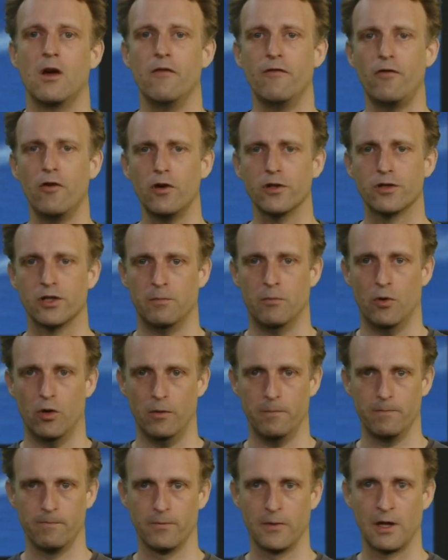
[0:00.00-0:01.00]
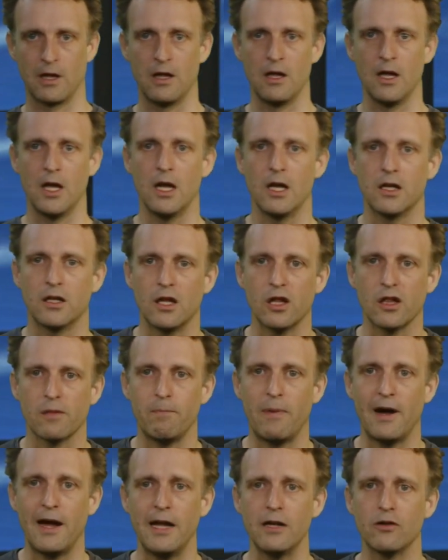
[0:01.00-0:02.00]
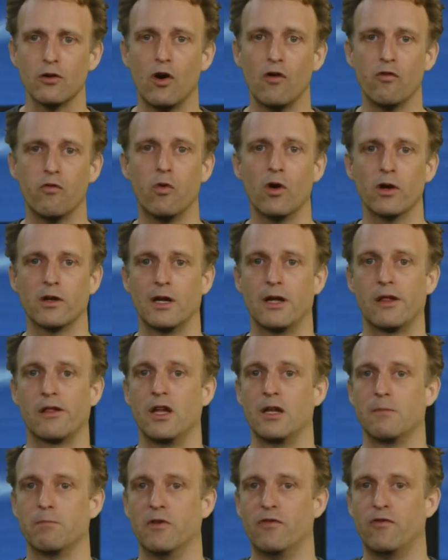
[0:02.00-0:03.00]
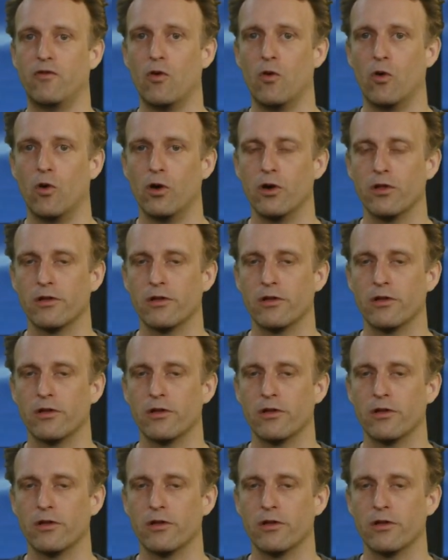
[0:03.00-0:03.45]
Furthermore, despite of what I said before,